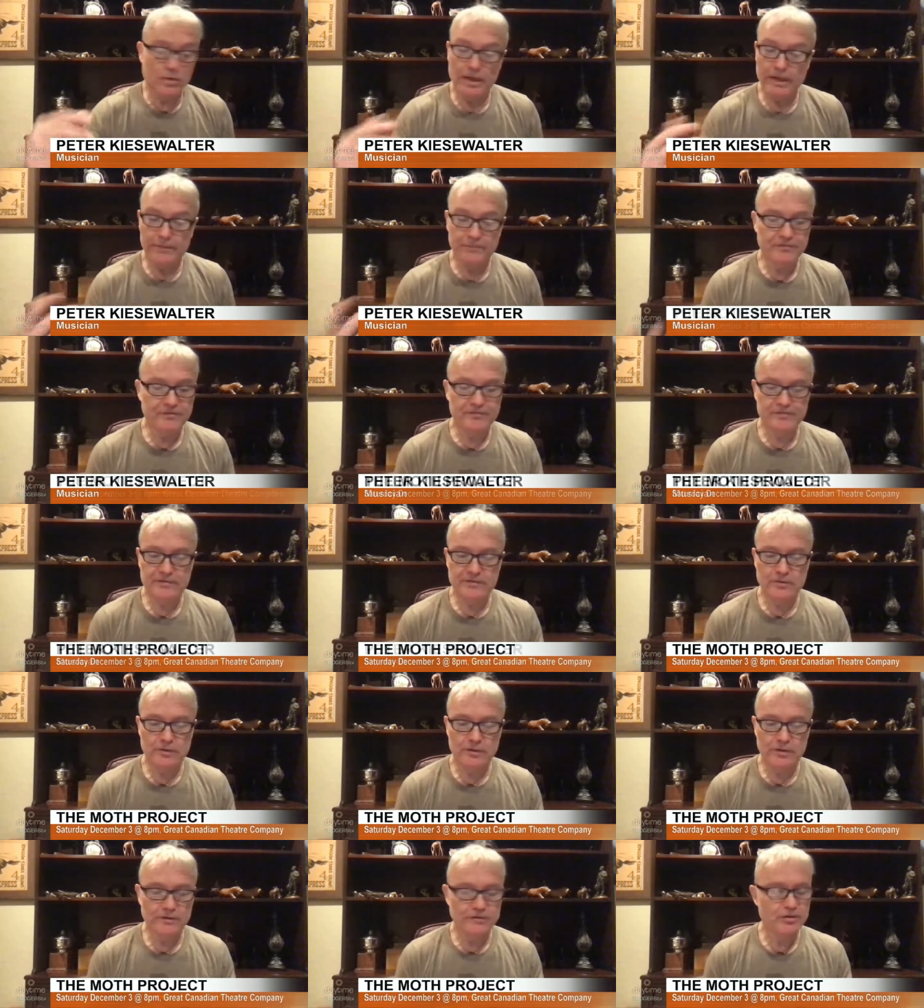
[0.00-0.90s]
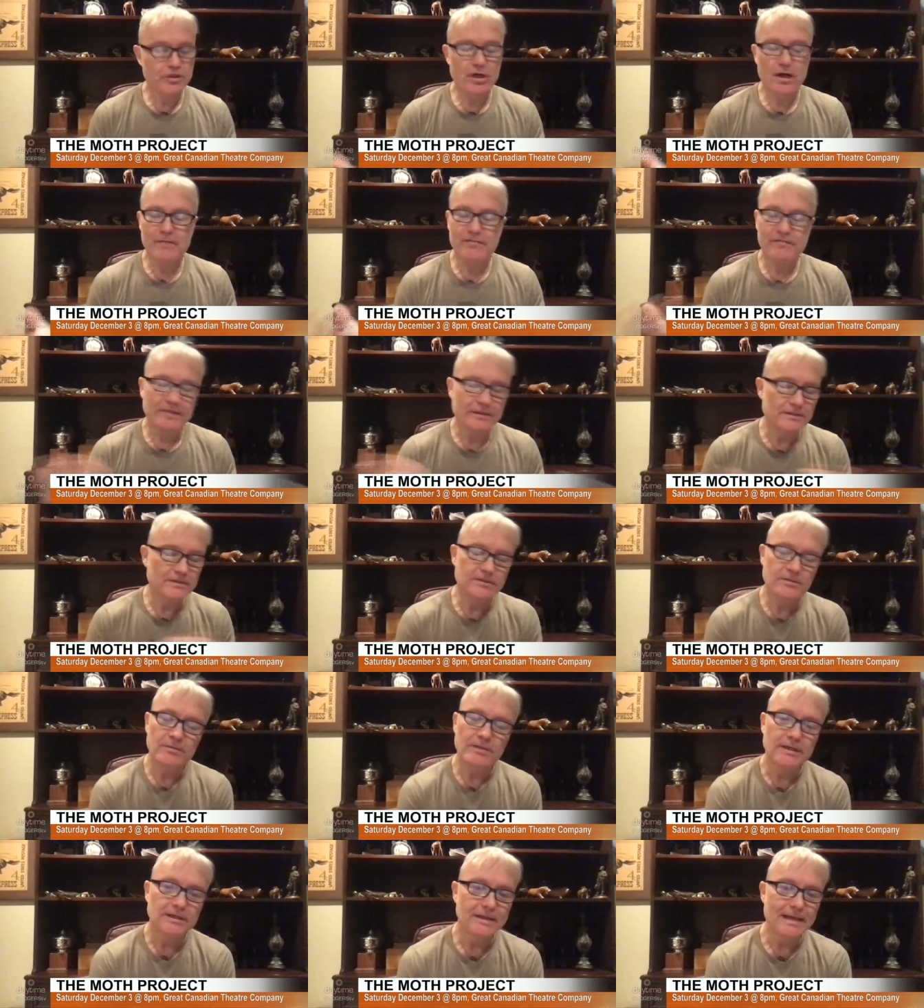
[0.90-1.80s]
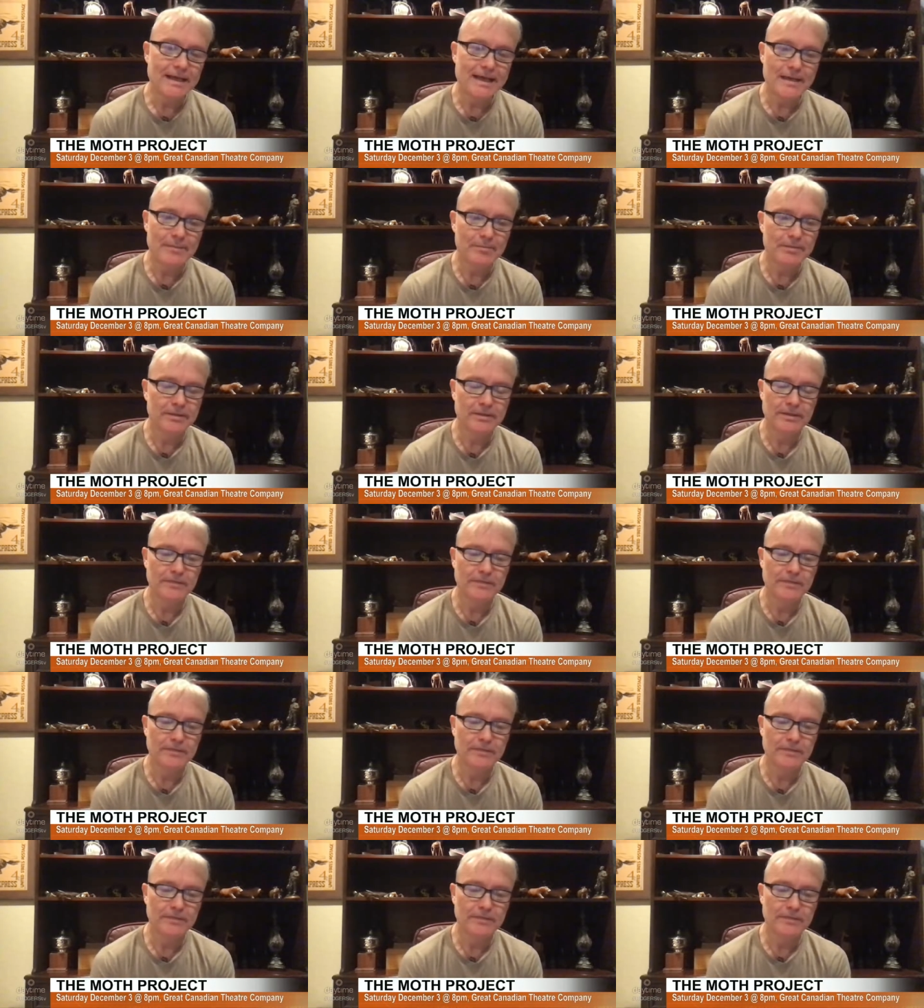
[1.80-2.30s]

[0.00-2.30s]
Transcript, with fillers: I sort of a job fell into my lap.